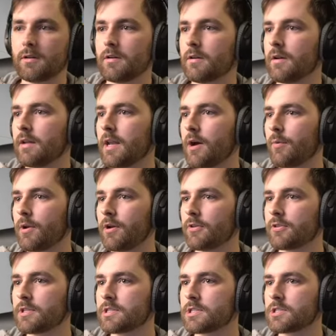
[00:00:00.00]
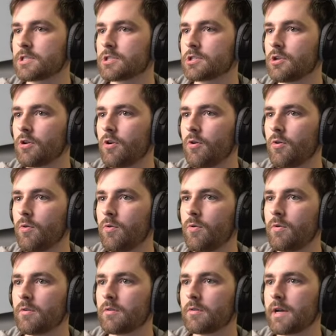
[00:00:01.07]
And now we got this slow
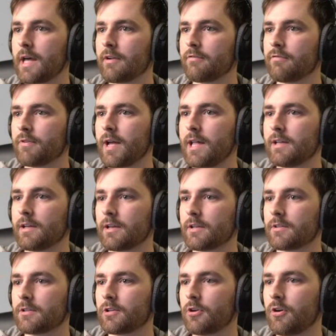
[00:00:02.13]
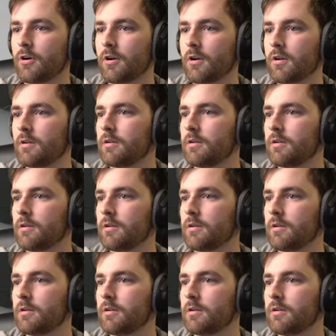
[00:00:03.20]
kind of elegant curve.